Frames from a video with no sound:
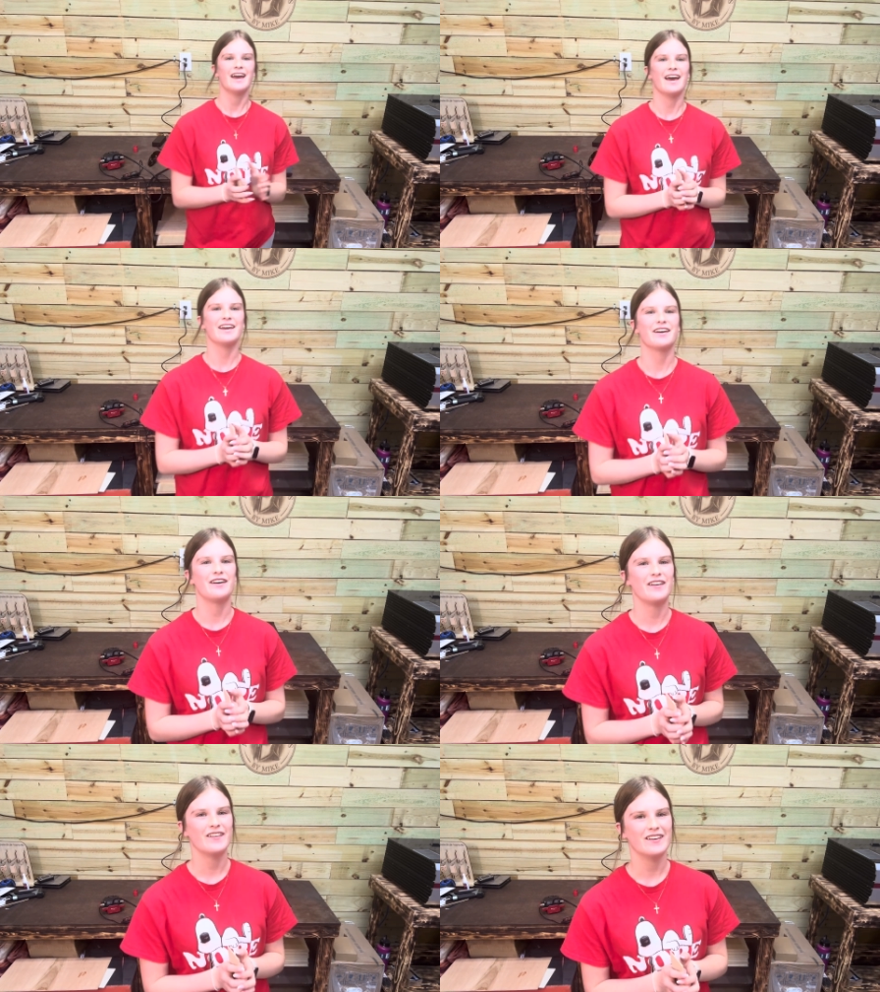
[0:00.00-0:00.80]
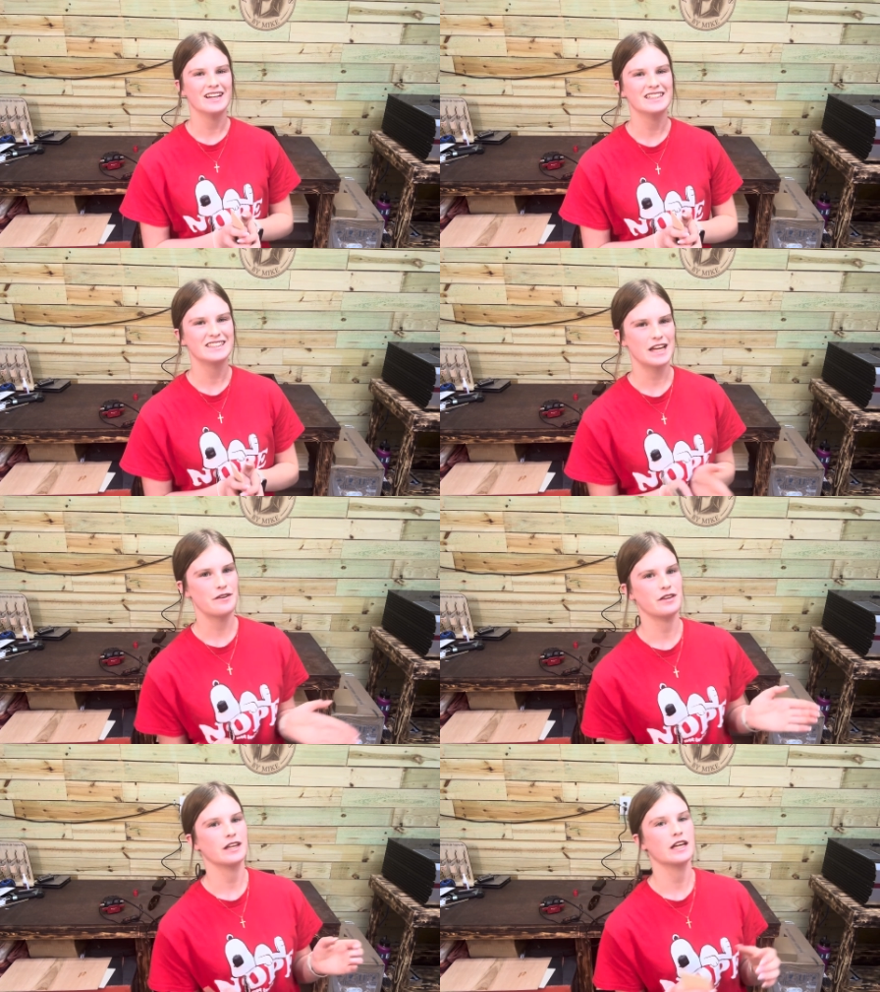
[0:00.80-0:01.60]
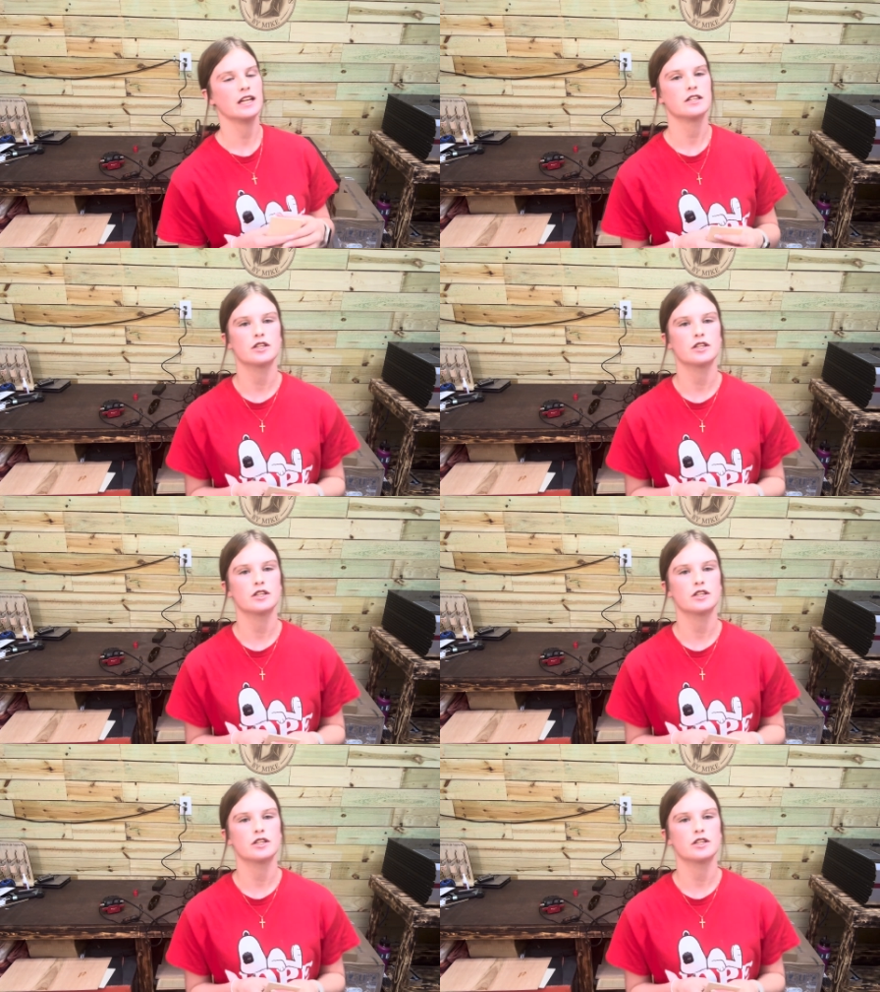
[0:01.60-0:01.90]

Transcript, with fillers: Hey y'all, it's Savvy again.